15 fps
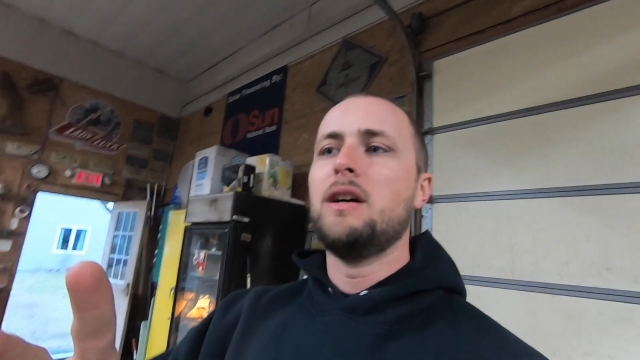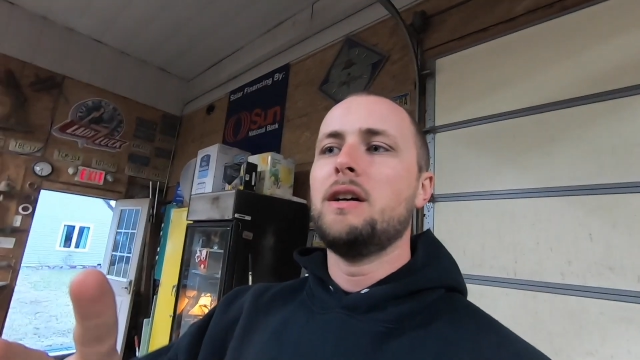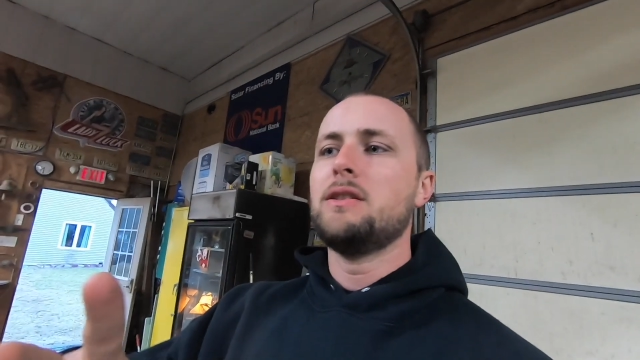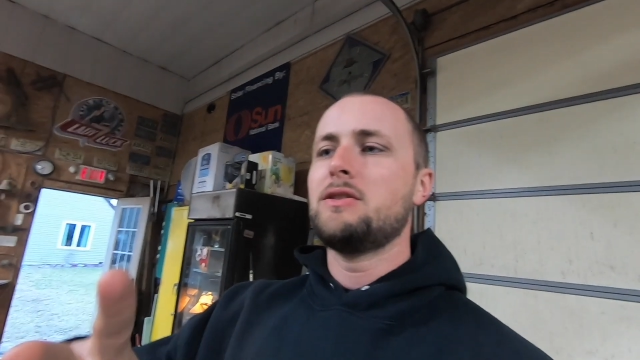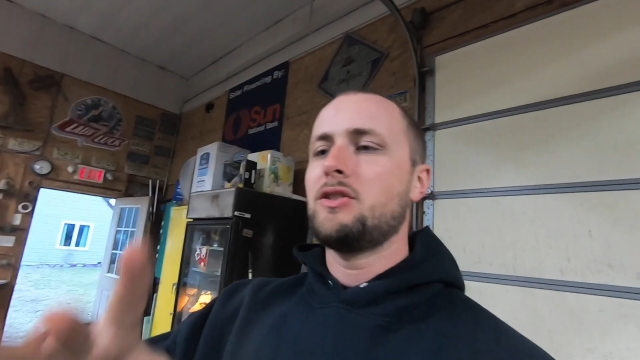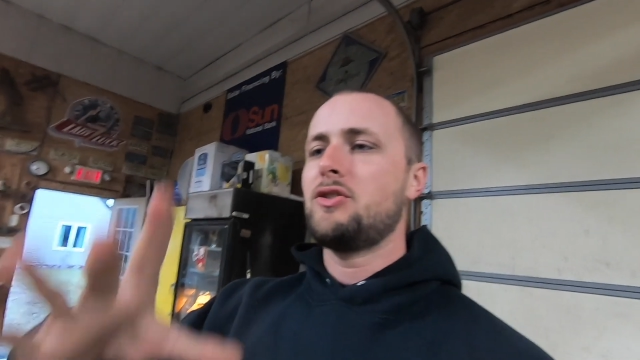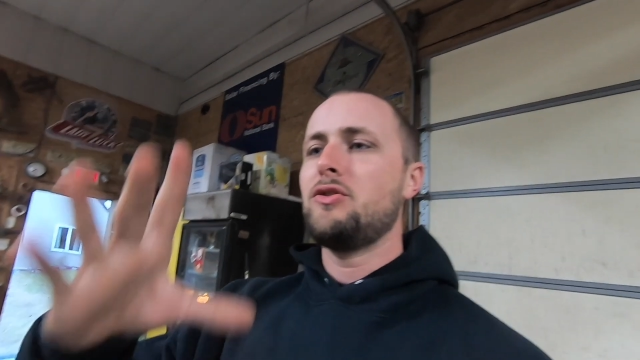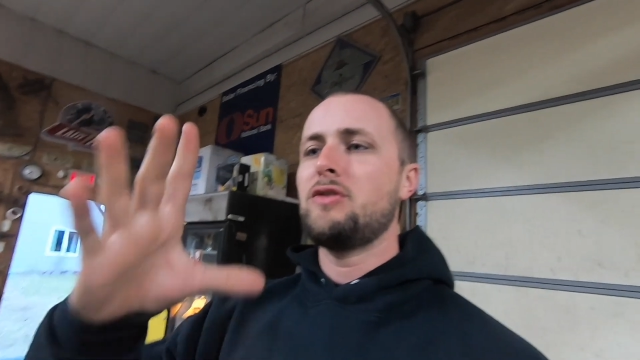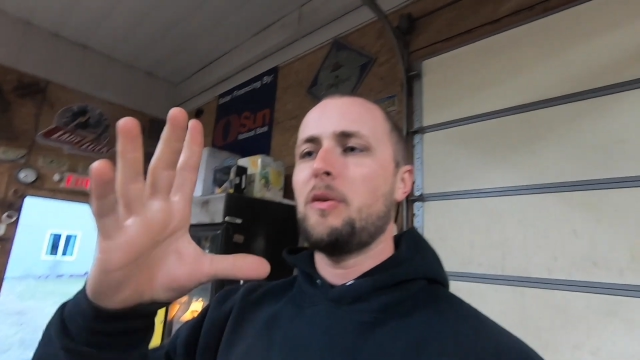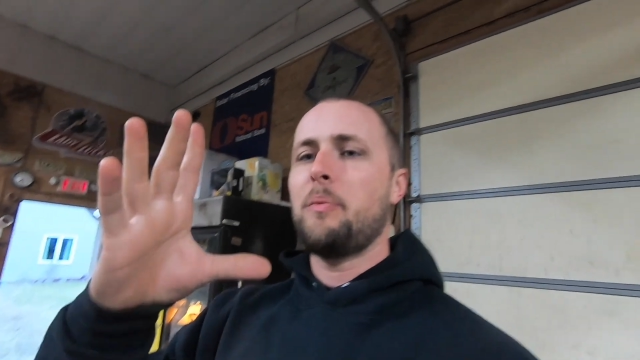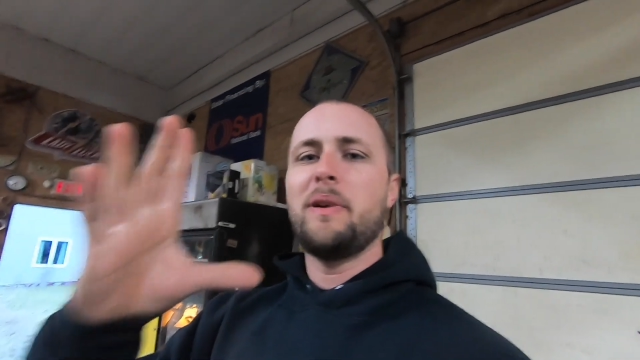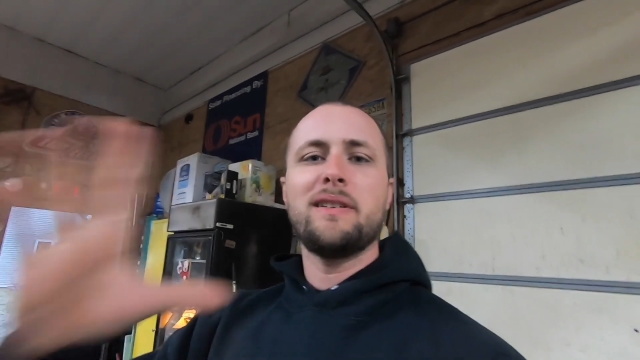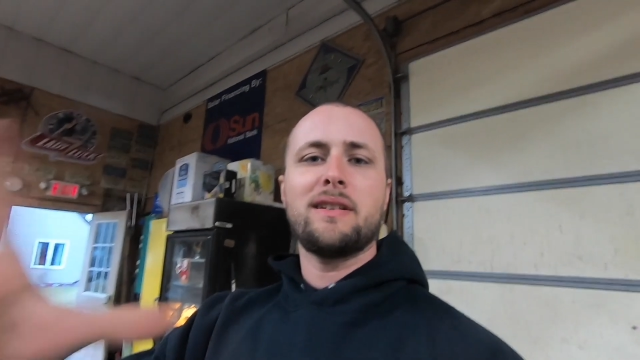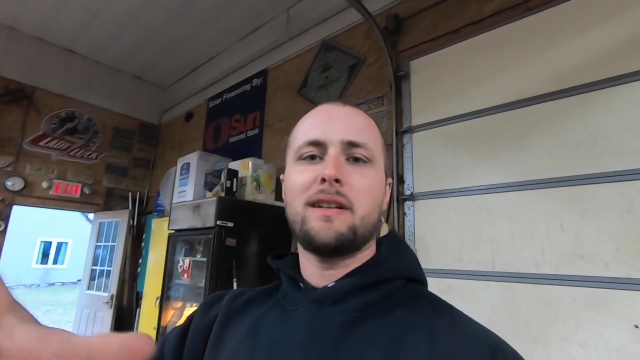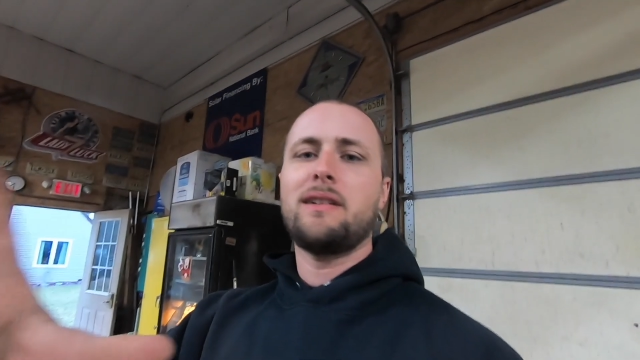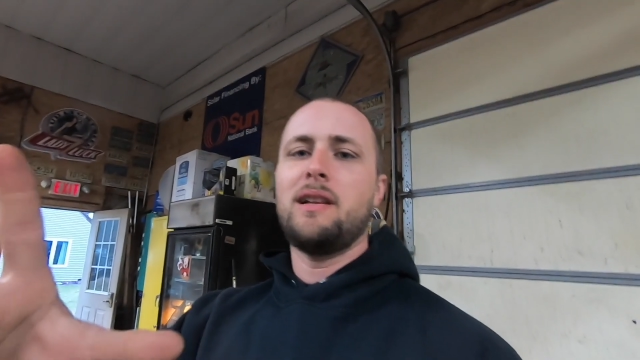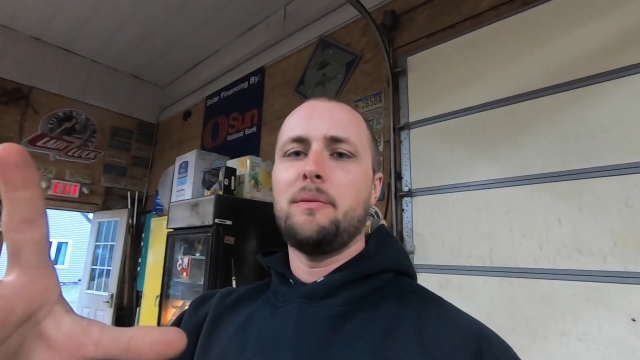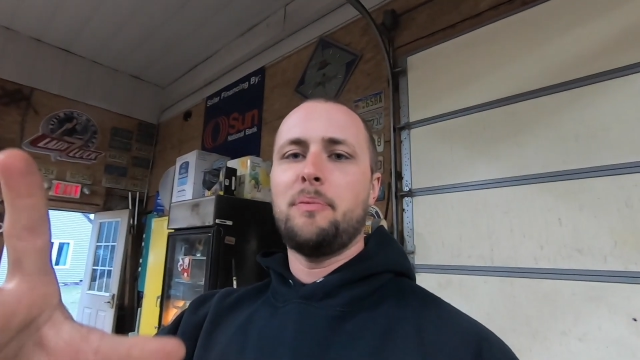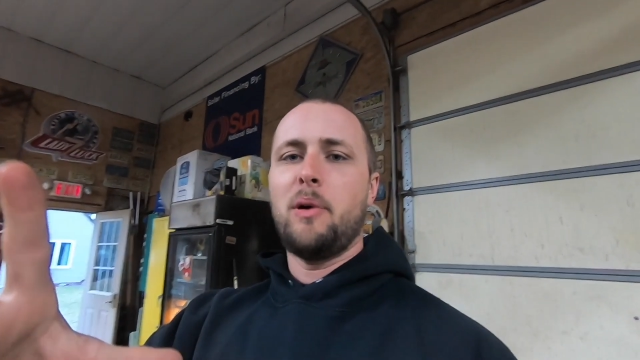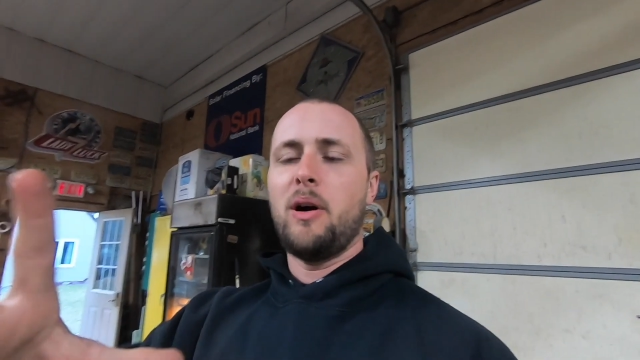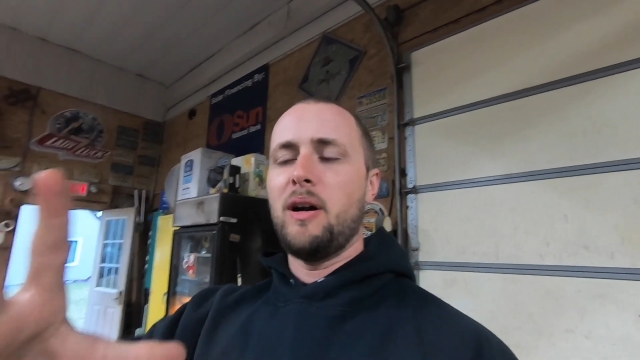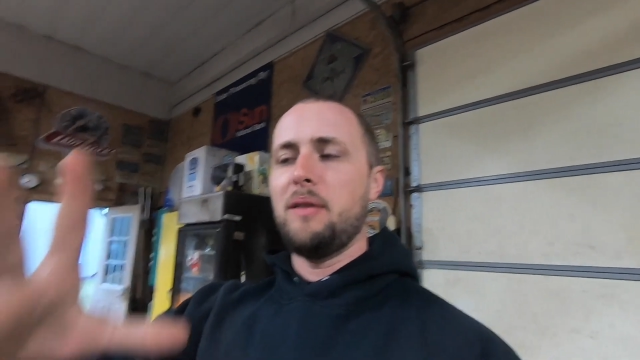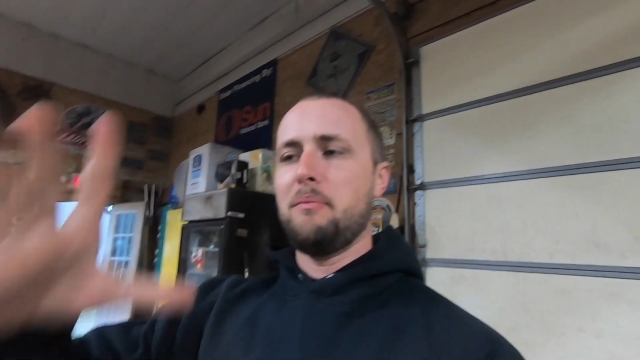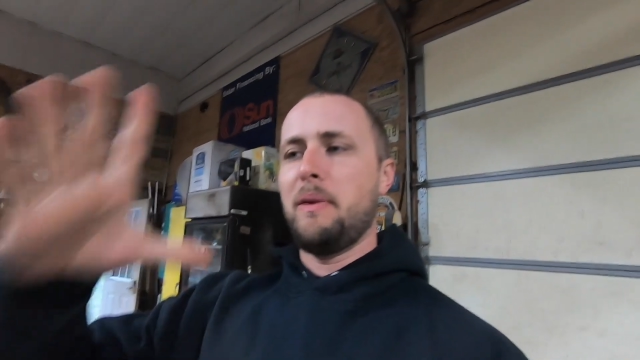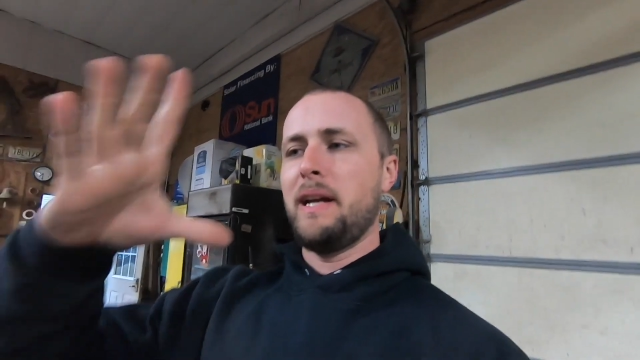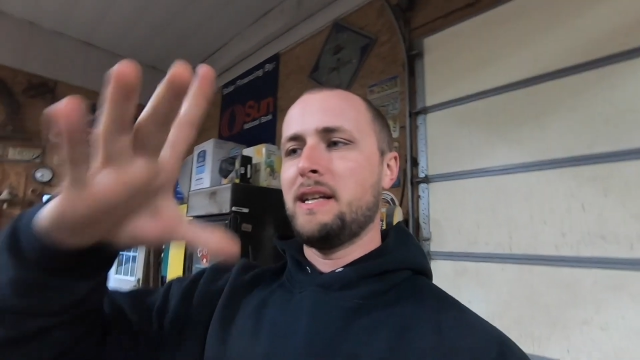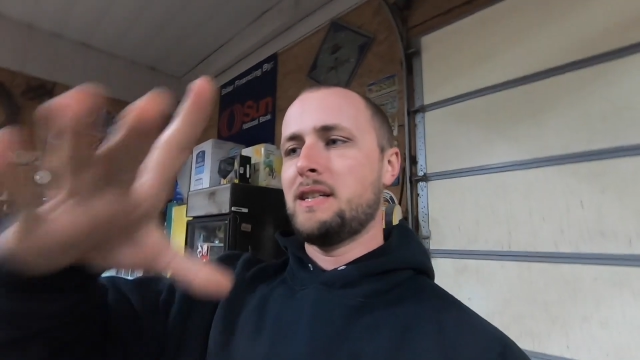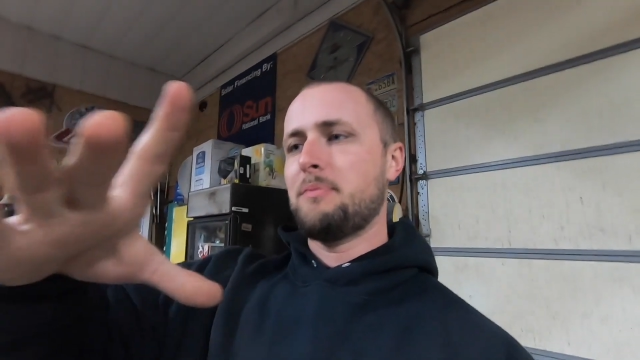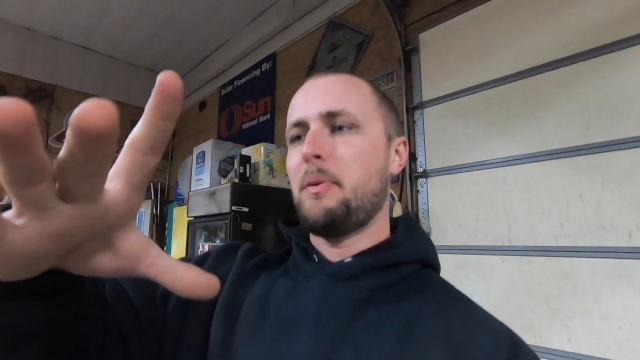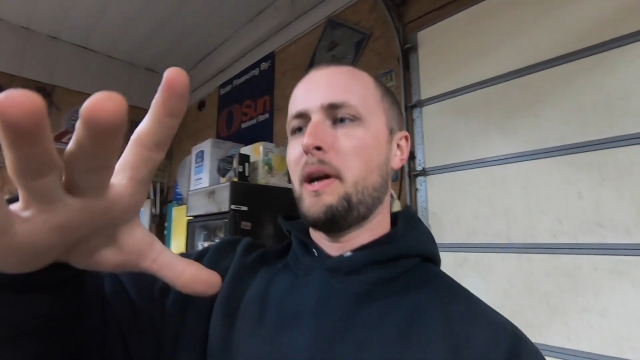just use a piece of clip art, made a
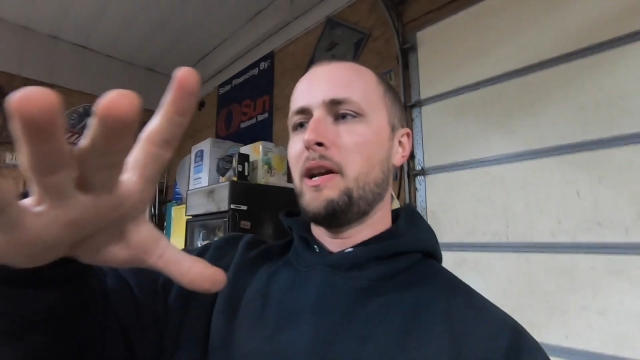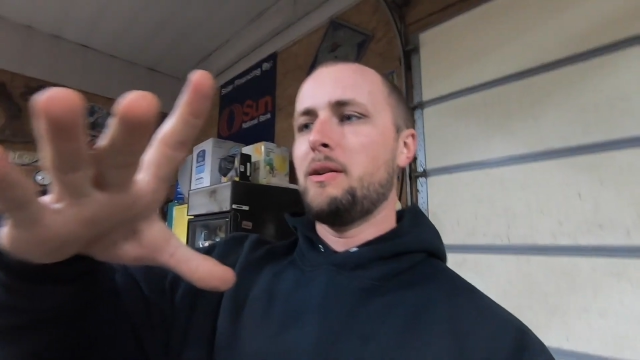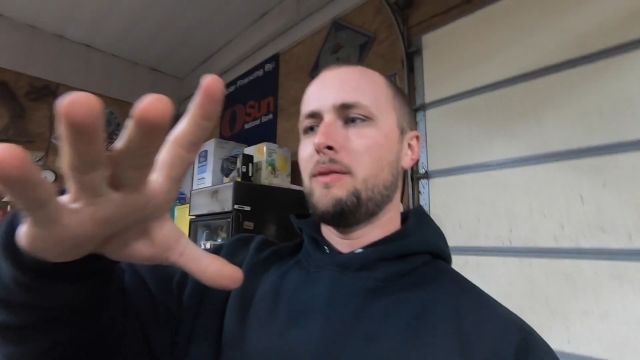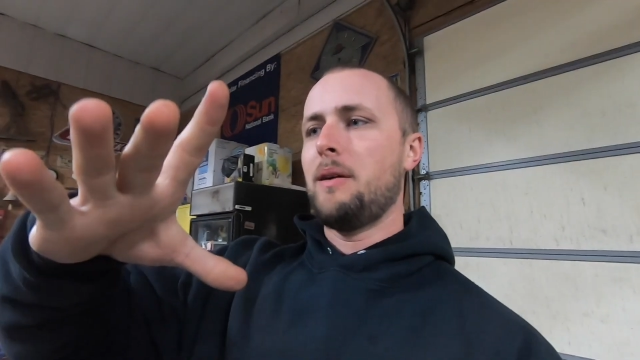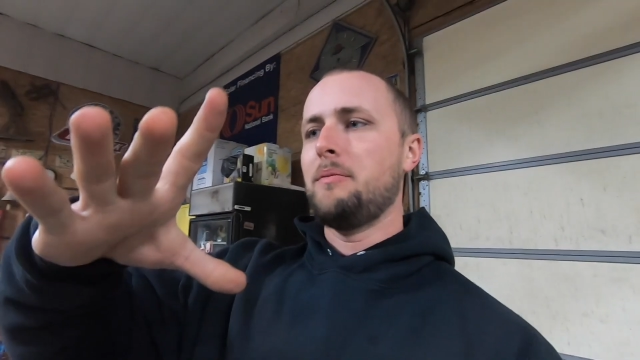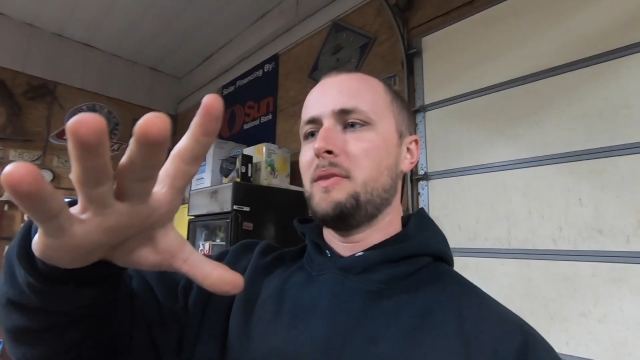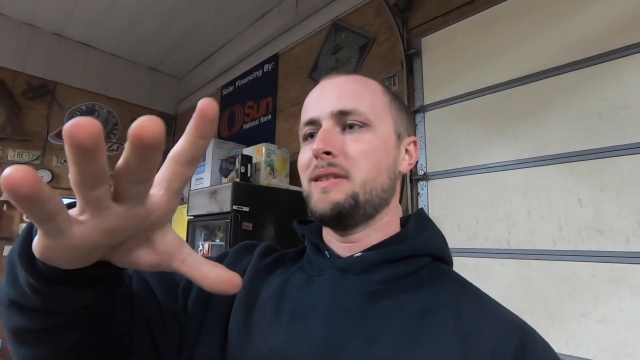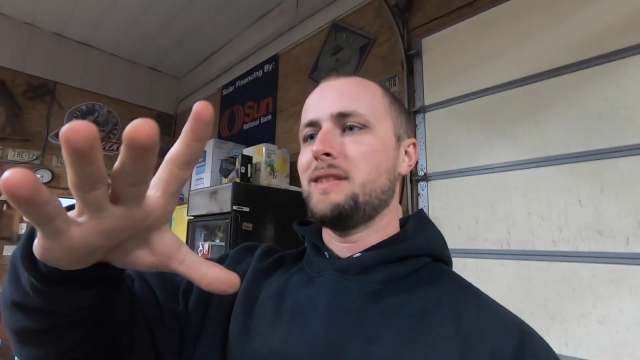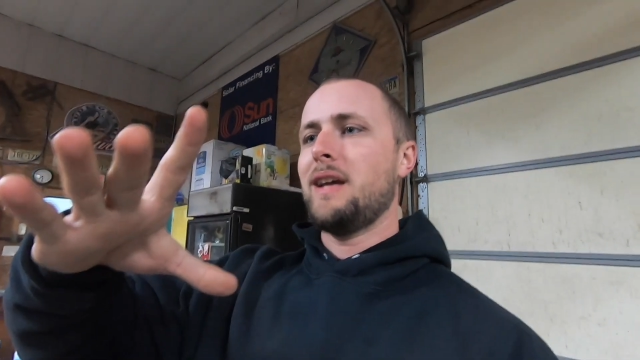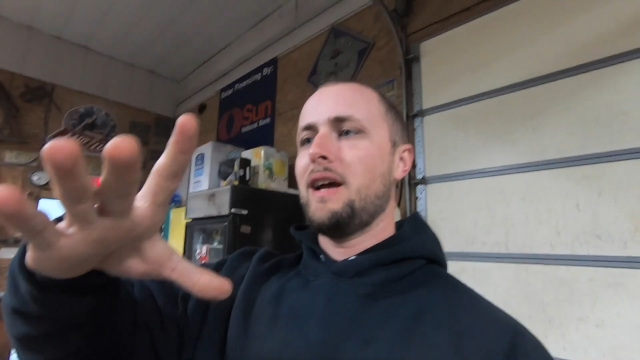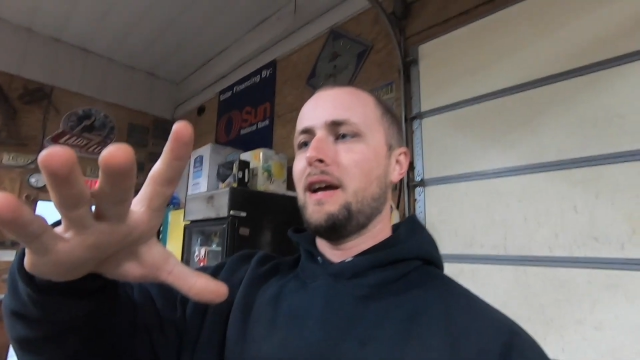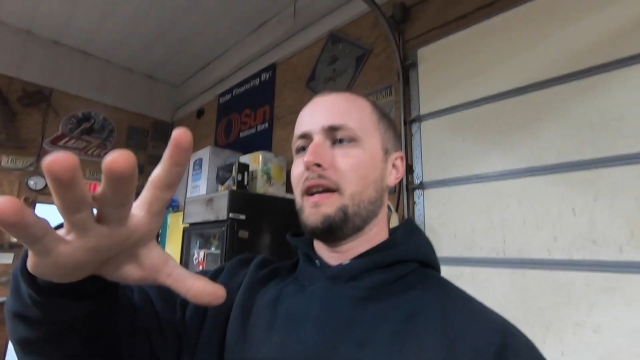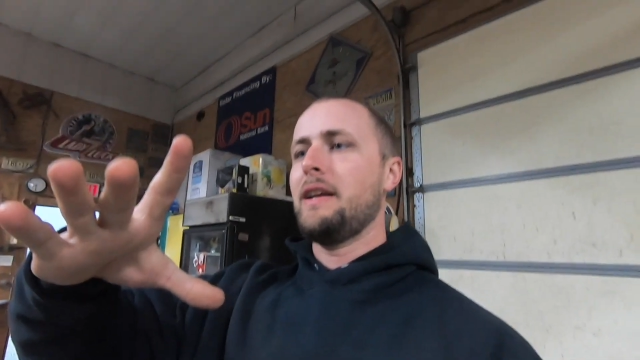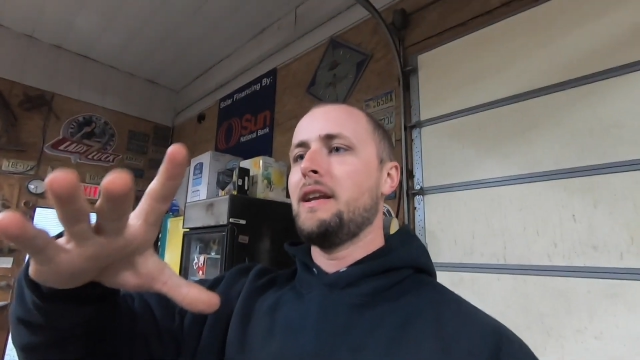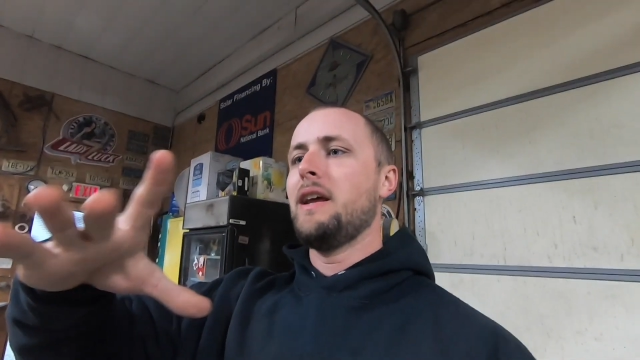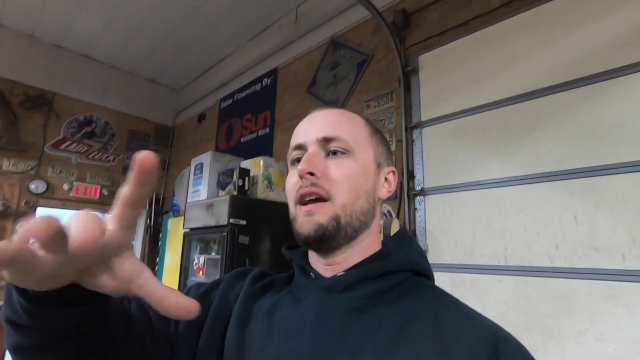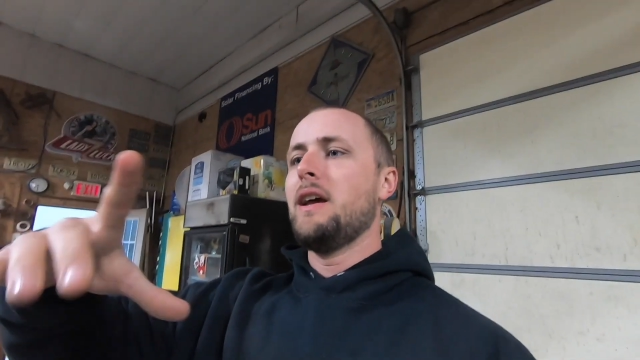spider web design